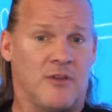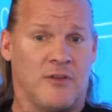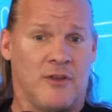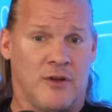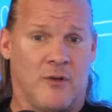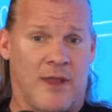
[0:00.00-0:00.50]

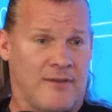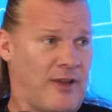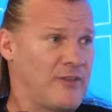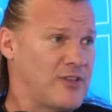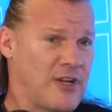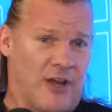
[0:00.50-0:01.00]
You know,
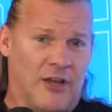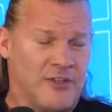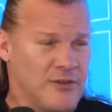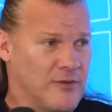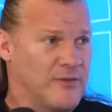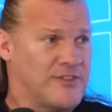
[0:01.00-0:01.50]
eh,
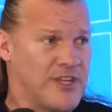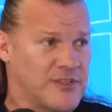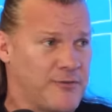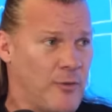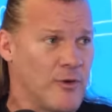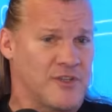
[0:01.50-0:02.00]
Hunter, six
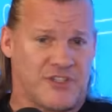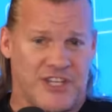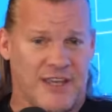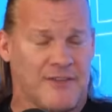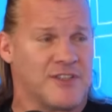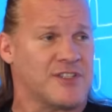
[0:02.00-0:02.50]
four.
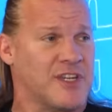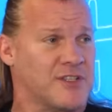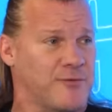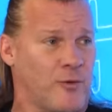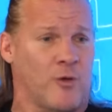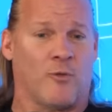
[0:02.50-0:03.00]
Steve is six
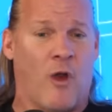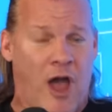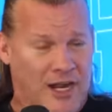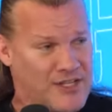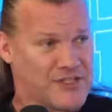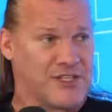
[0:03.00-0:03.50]
four.
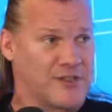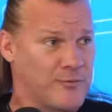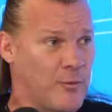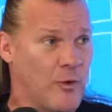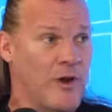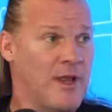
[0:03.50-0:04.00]
Rock is six
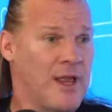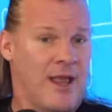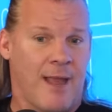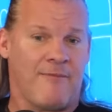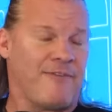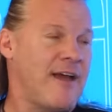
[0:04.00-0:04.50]
four.
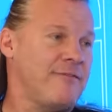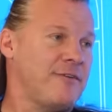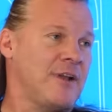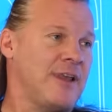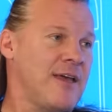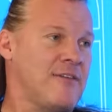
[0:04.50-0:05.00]
I'm five
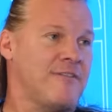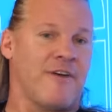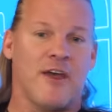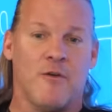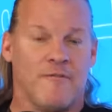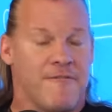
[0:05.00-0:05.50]
foot eleven. If
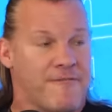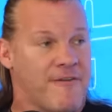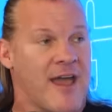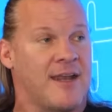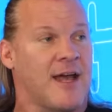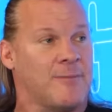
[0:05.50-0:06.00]
I don't
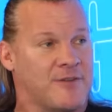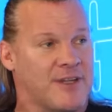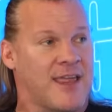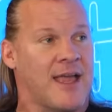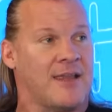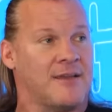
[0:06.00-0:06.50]
fight up to
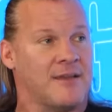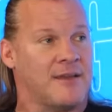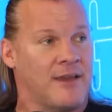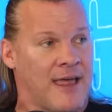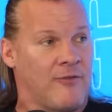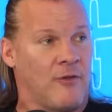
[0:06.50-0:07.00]
that
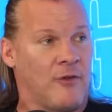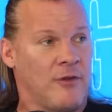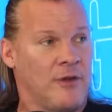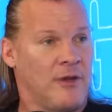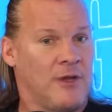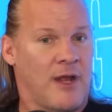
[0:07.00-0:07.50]

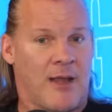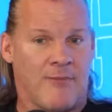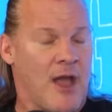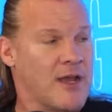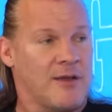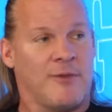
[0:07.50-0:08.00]
level, I'm
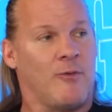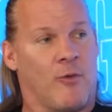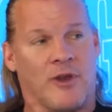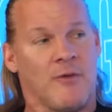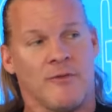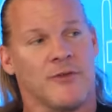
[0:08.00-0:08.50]
not going to be
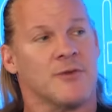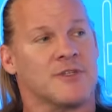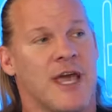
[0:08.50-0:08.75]
working with those